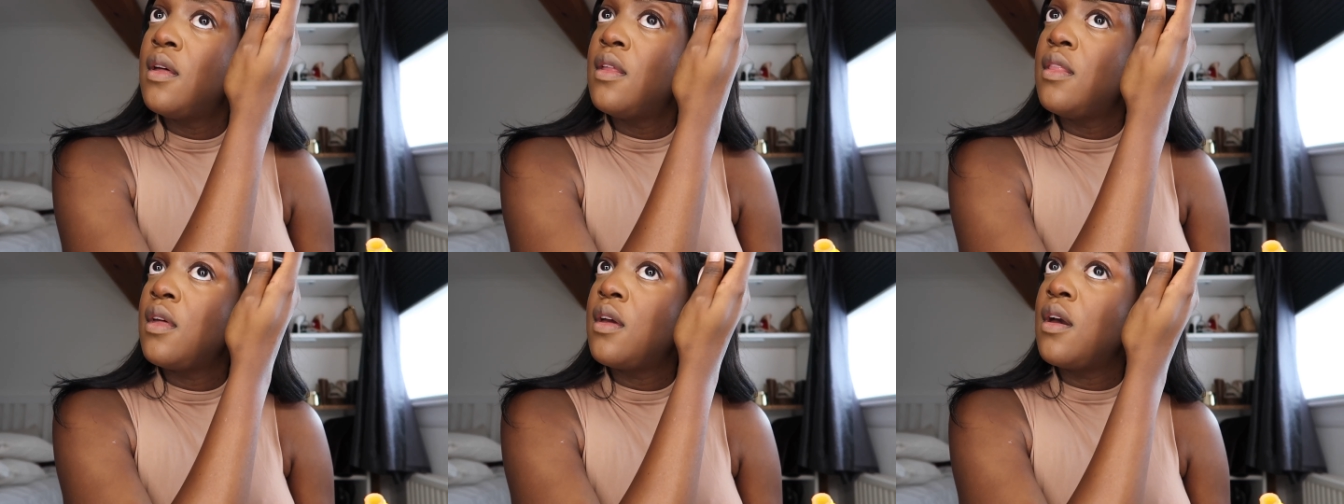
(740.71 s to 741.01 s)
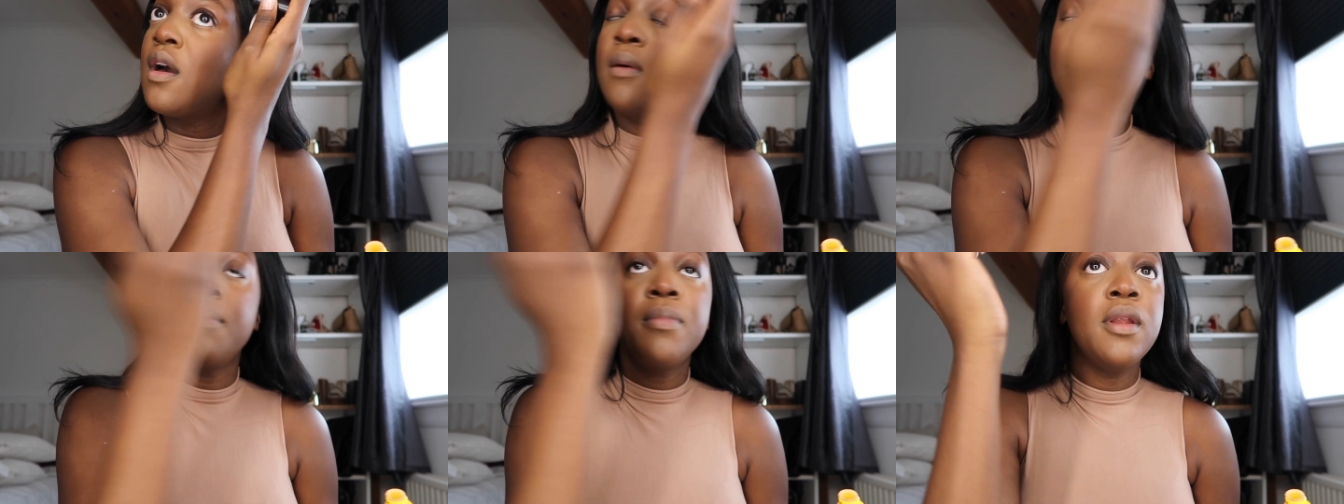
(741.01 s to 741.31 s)
the
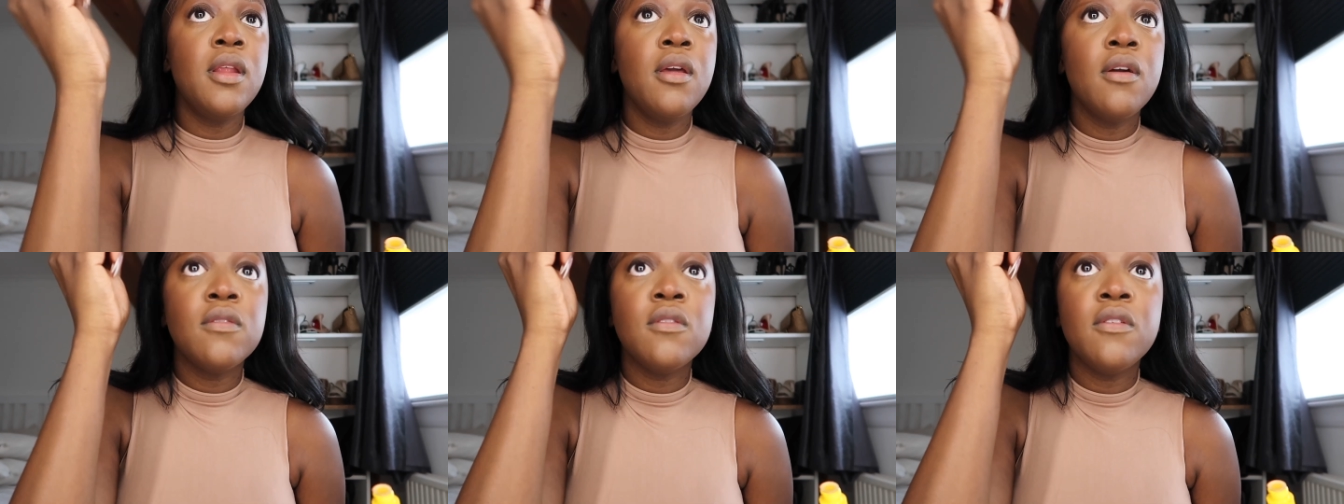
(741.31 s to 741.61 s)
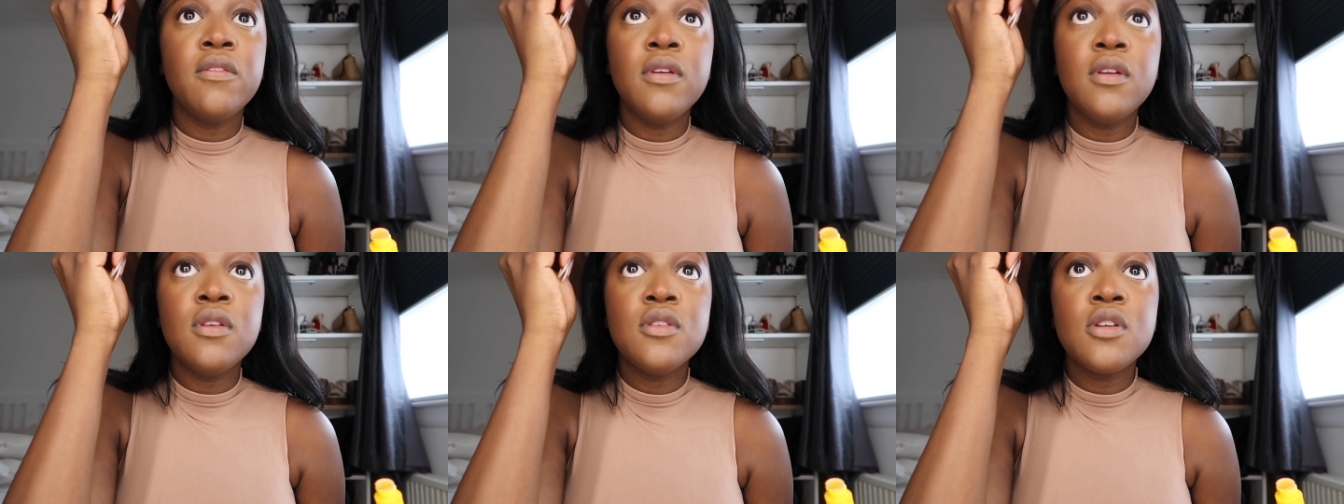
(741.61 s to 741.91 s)
company of the
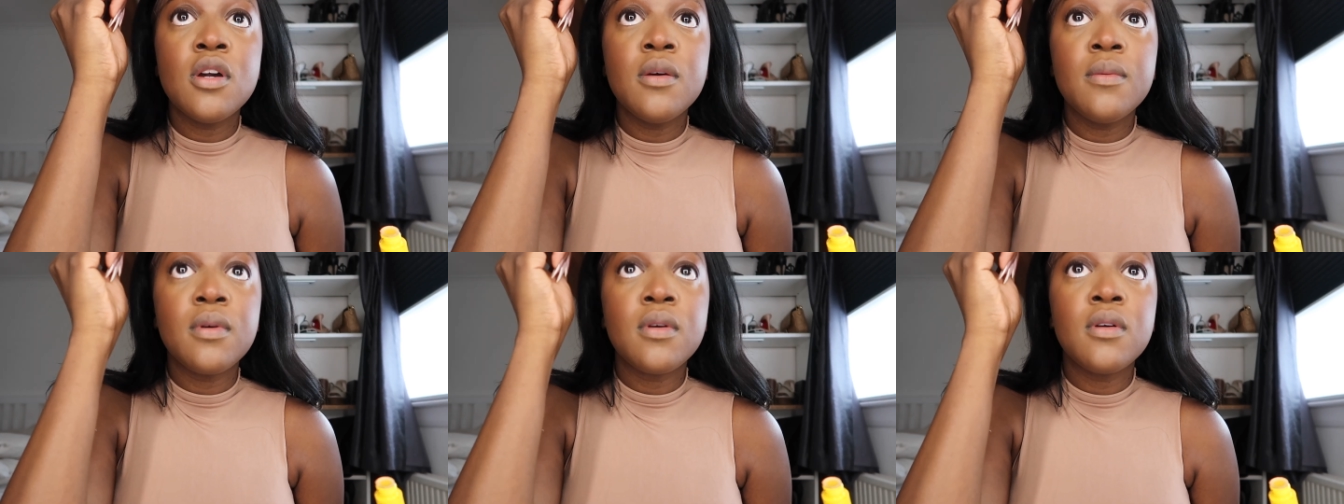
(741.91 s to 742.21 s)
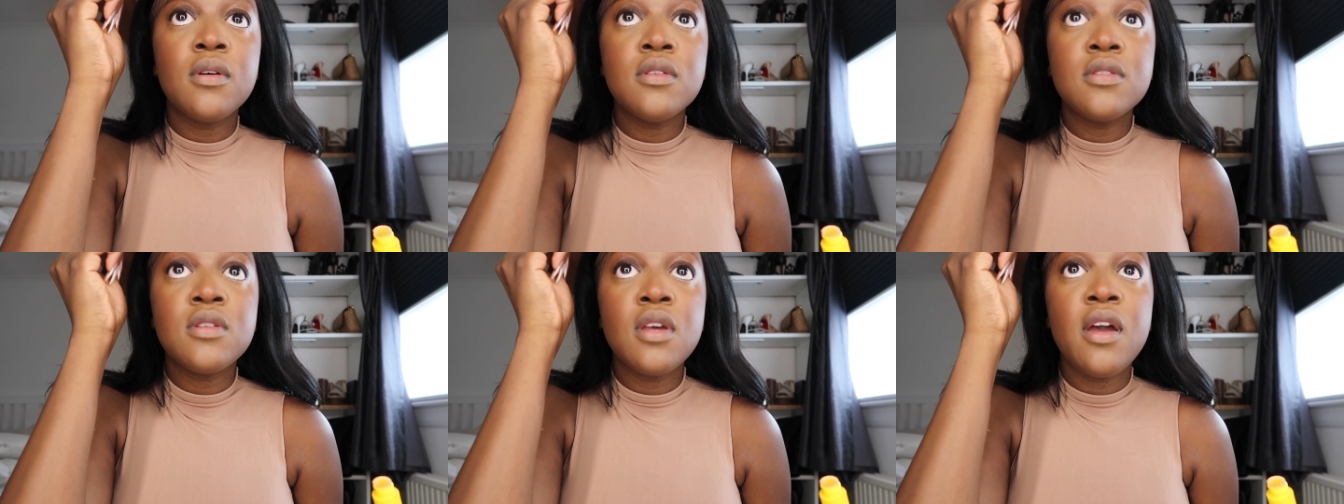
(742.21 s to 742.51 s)
future
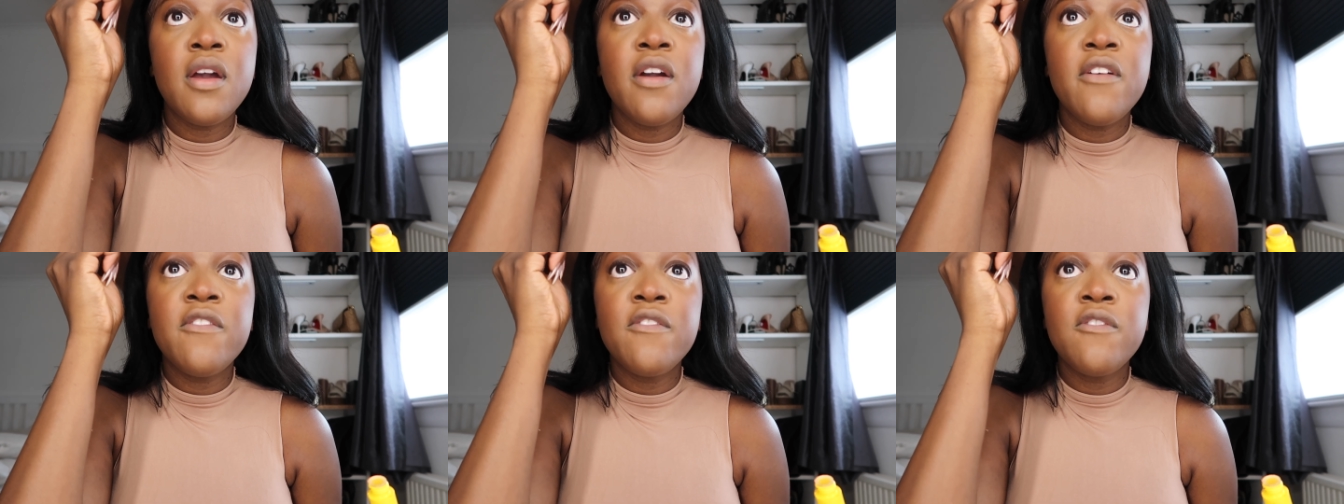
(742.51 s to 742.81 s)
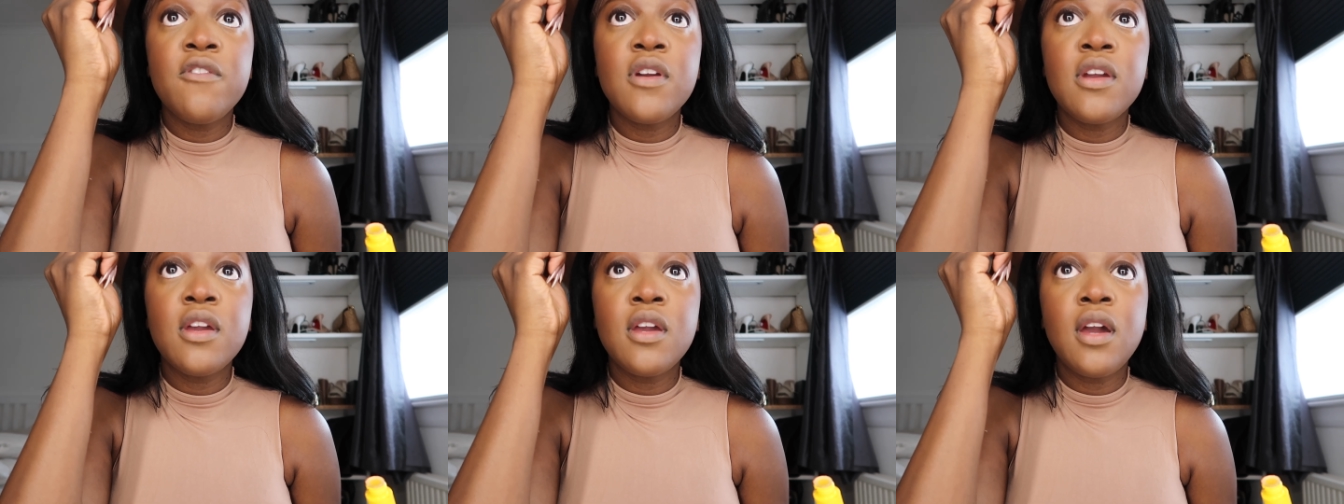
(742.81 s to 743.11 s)
because
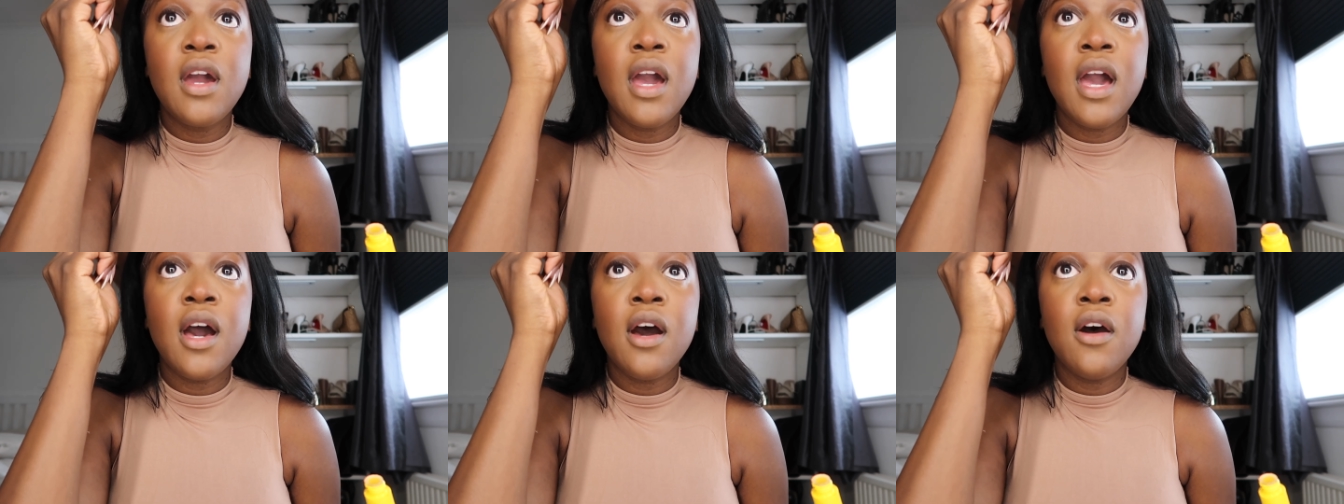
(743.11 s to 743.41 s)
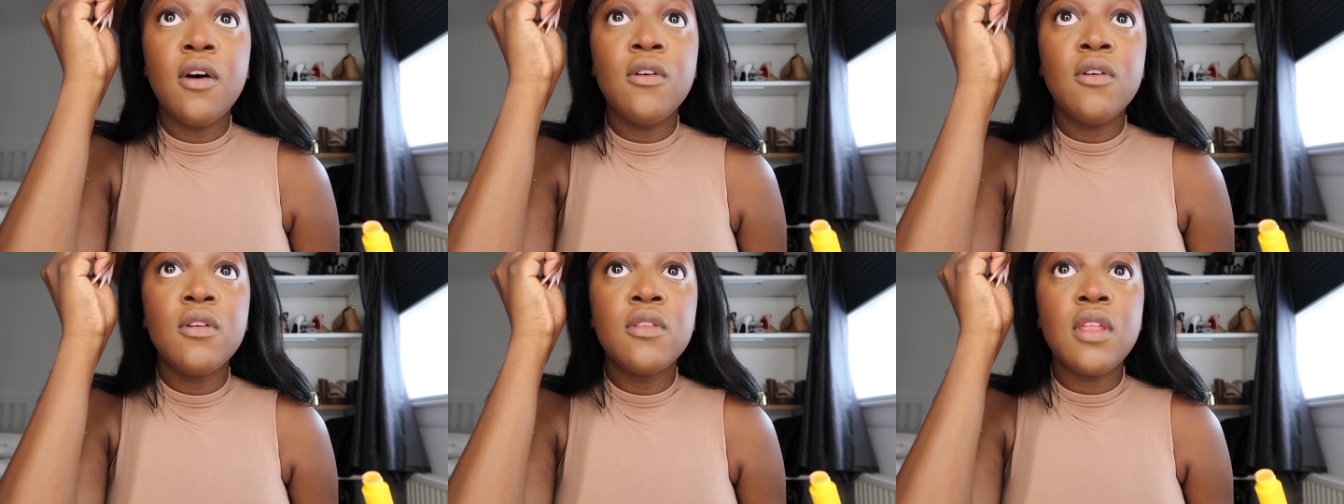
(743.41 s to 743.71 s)
every
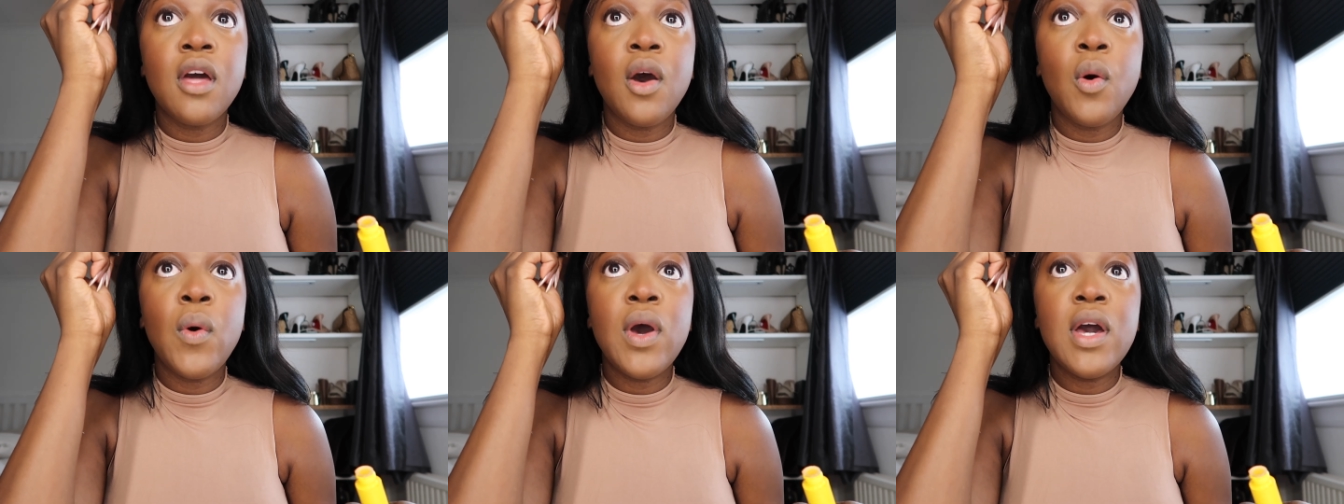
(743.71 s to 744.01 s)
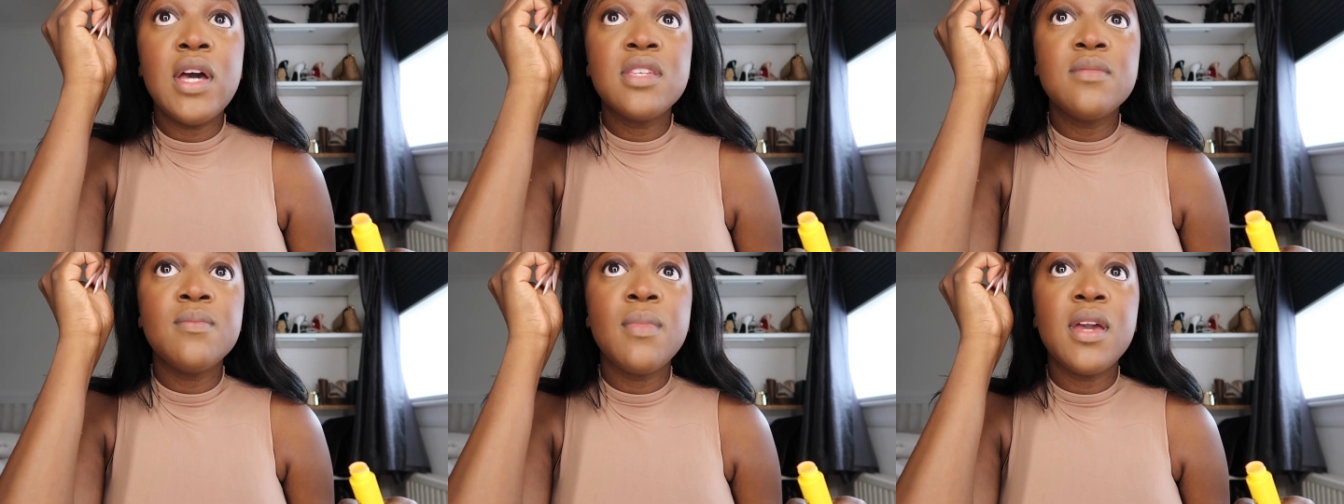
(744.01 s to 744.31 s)
girl that
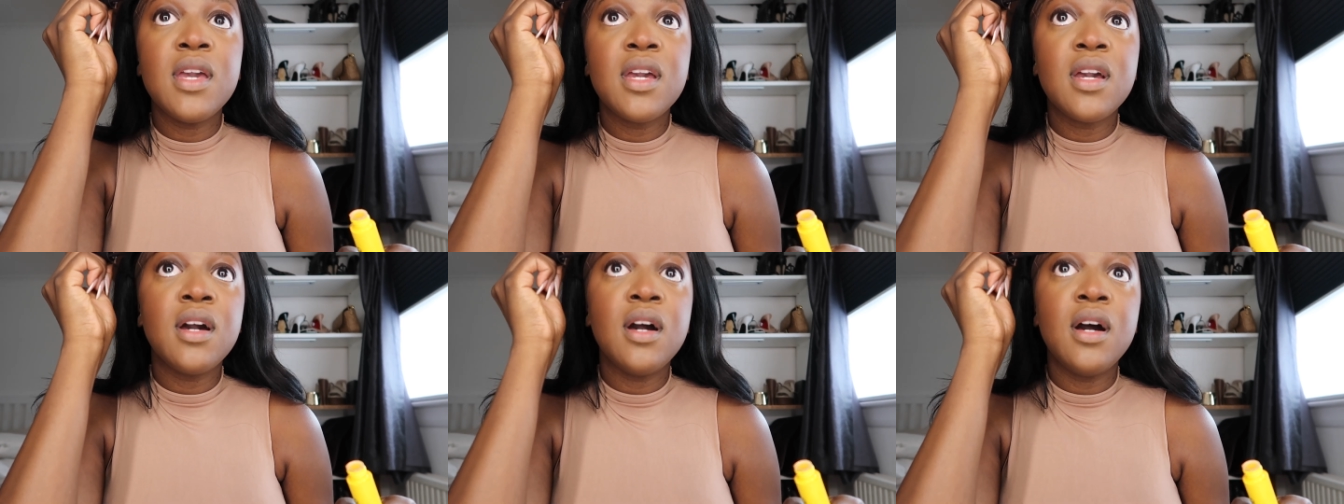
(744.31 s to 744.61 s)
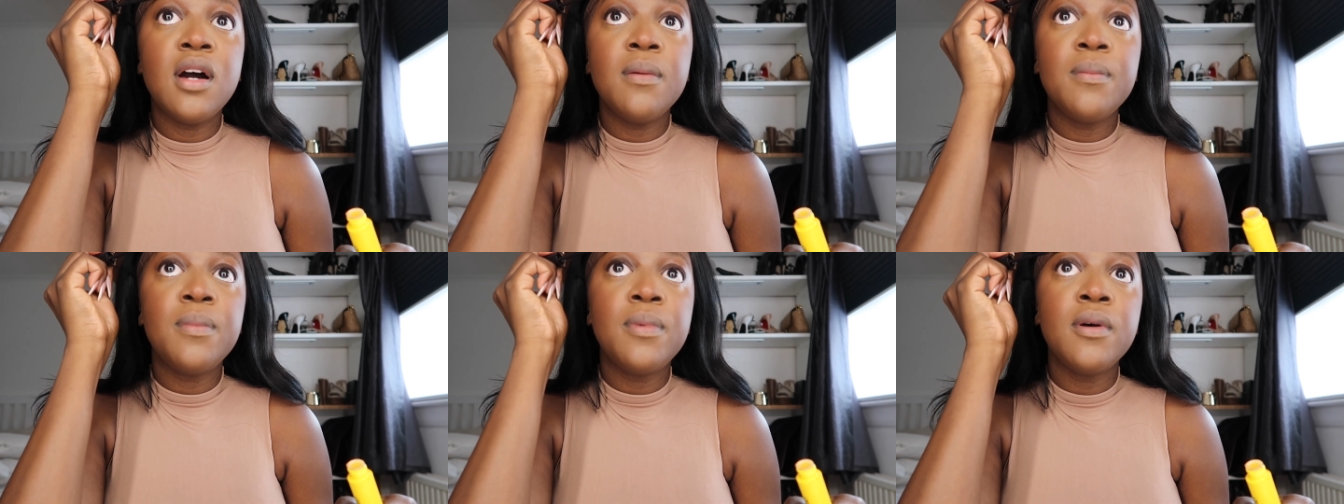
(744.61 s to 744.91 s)
wears
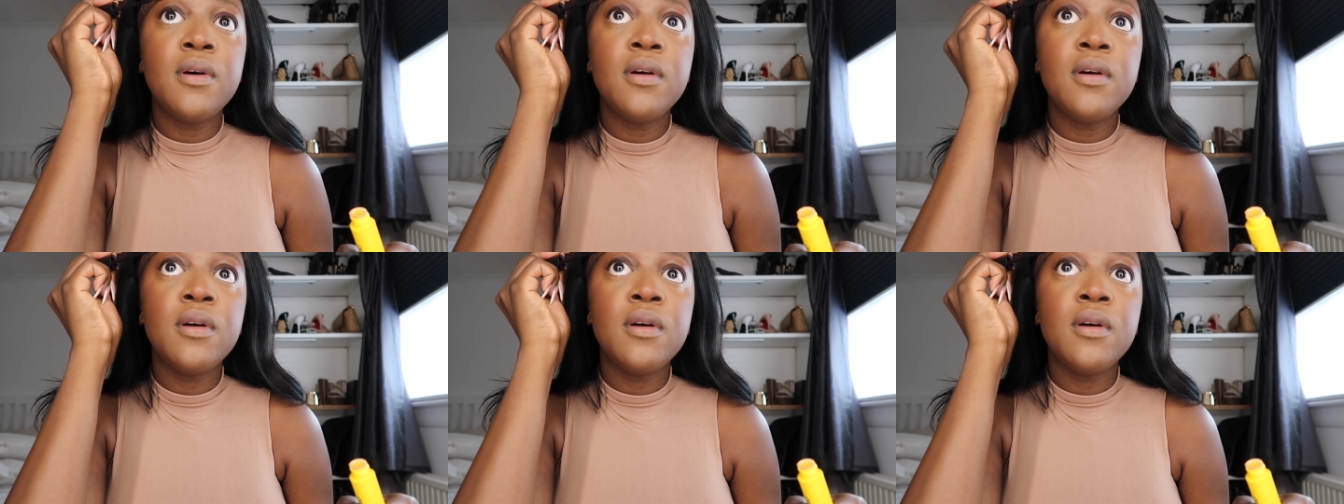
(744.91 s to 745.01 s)
makeup